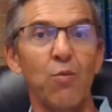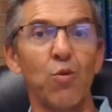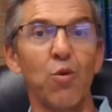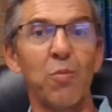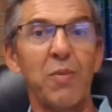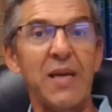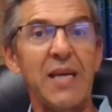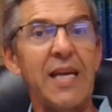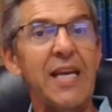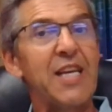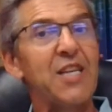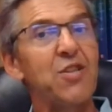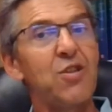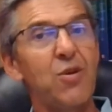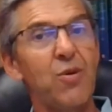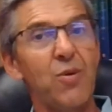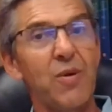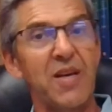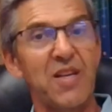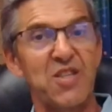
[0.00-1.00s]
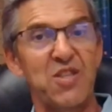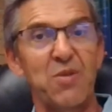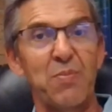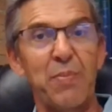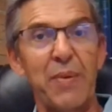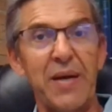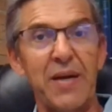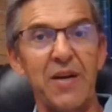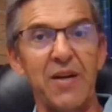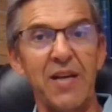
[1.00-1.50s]
will begin to
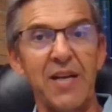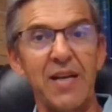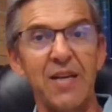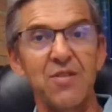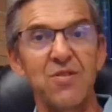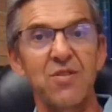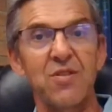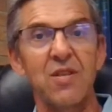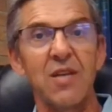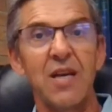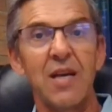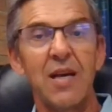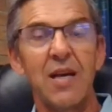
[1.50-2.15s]
experience